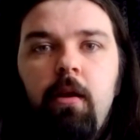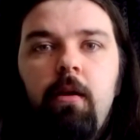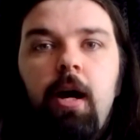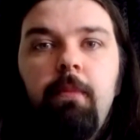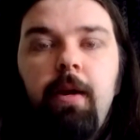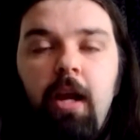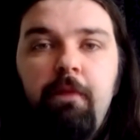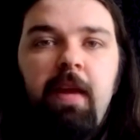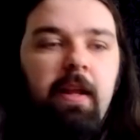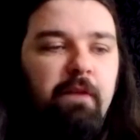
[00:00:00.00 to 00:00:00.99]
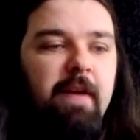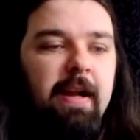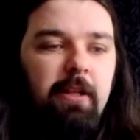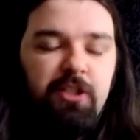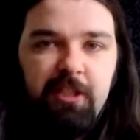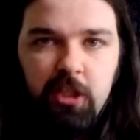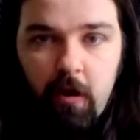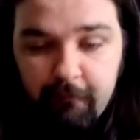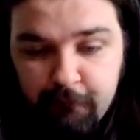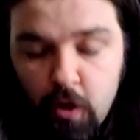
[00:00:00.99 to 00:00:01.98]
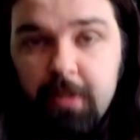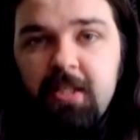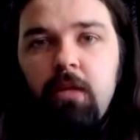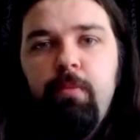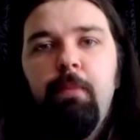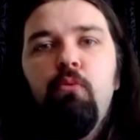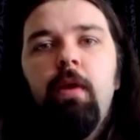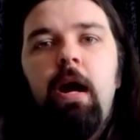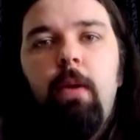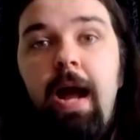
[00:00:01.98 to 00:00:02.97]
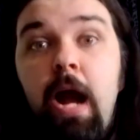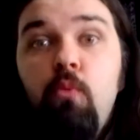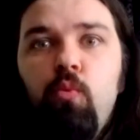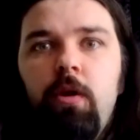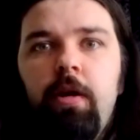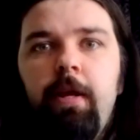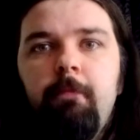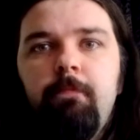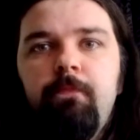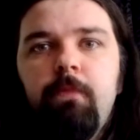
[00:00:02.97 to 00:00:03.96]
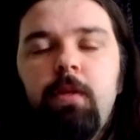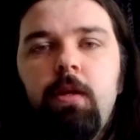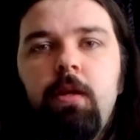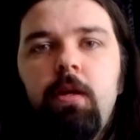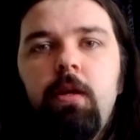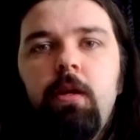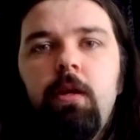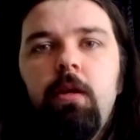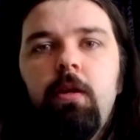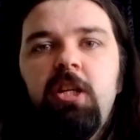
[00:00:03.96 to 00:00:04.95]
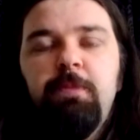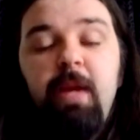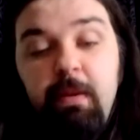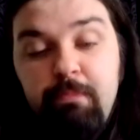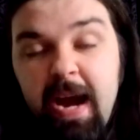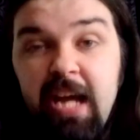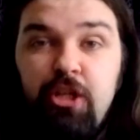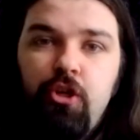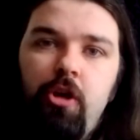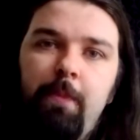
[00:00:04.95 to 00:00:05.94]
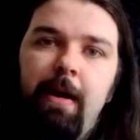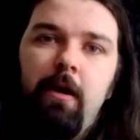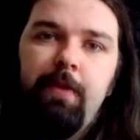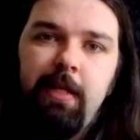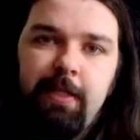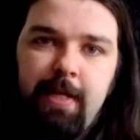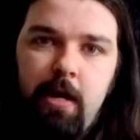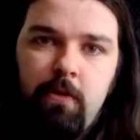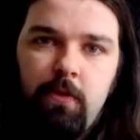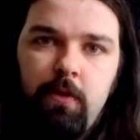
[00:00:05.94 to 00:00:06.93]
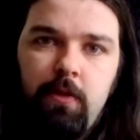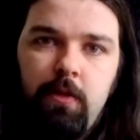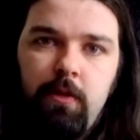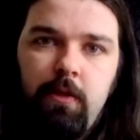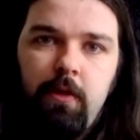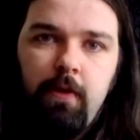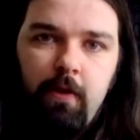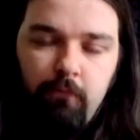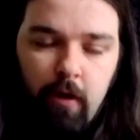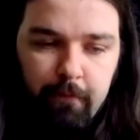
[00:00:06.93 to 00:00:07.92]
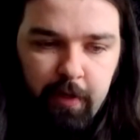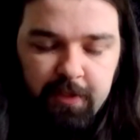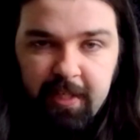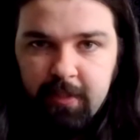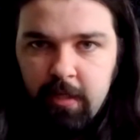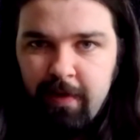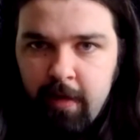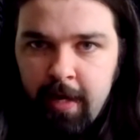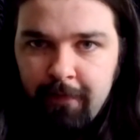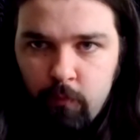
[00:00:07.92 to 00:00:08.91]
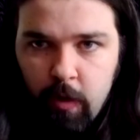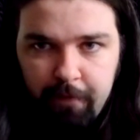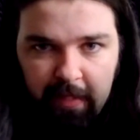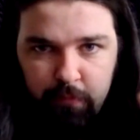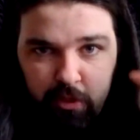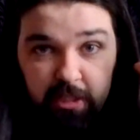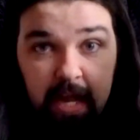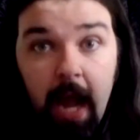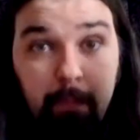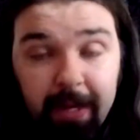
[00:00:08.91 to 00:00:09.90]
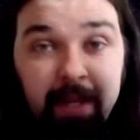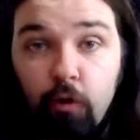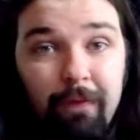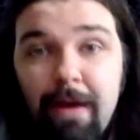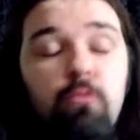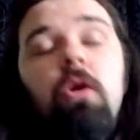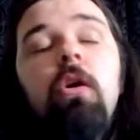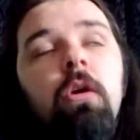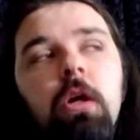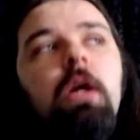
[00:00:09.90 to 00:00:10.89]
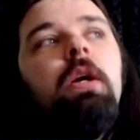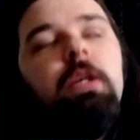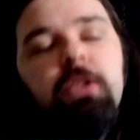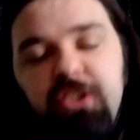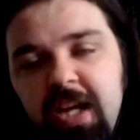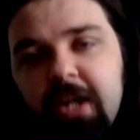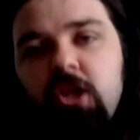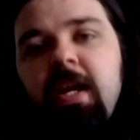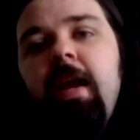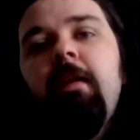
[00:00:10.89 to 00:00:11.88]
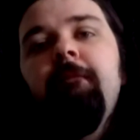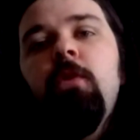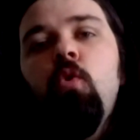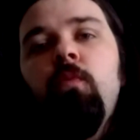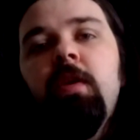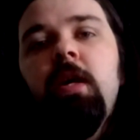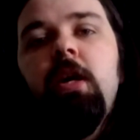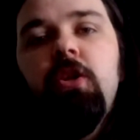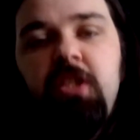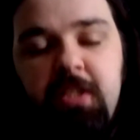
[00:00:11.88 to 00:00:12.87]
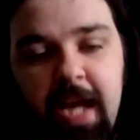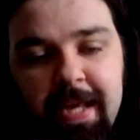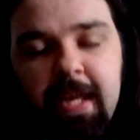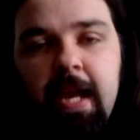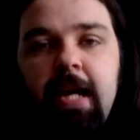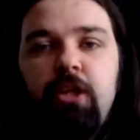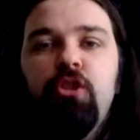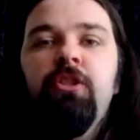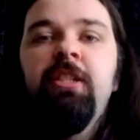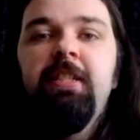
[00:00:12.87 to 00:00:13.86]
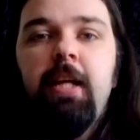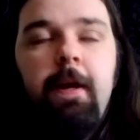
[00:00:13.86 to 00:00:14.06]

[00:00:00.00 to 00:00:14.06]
I'm loving the fact that she's confronting people now outwardly. She's being passionate about things now, rather than season 11 where things were just happening around her. She's actually getting involved. She's taking action. She's